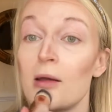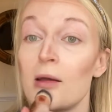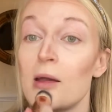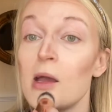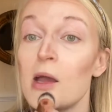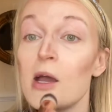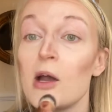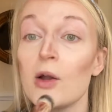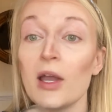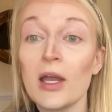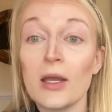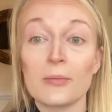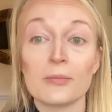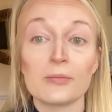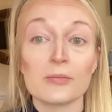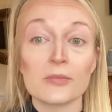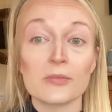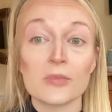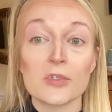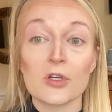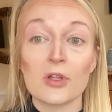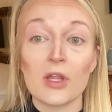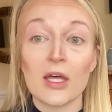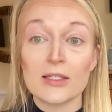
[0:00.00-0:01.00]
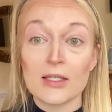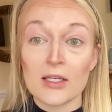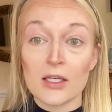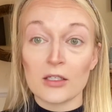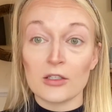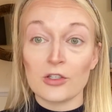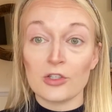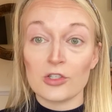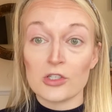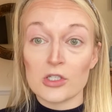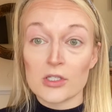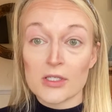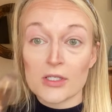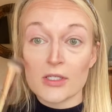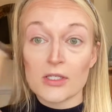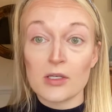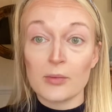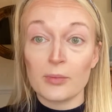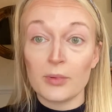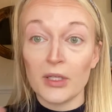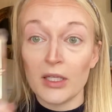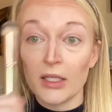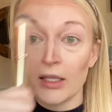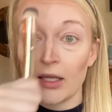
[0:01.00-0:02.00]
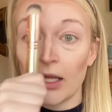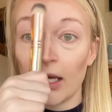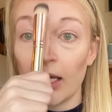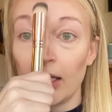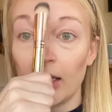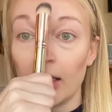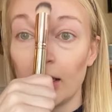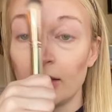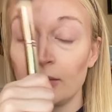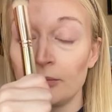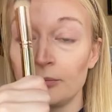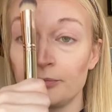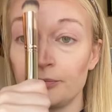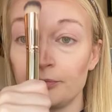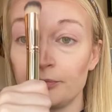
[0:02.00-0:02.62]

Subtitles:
Okay, so that's it. You're just stippling that in